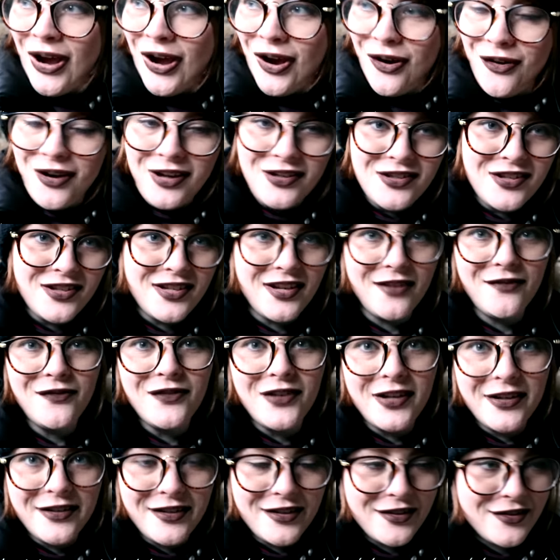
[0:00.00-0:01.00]
oh, I should
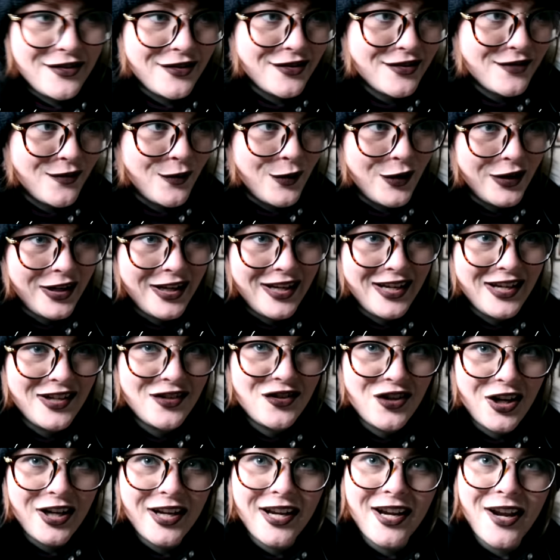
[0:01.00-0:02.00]
definitely just walk in
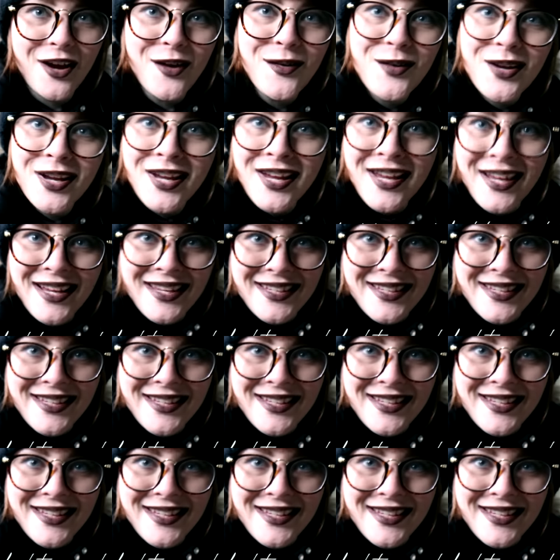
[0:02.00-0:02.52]
and check it out.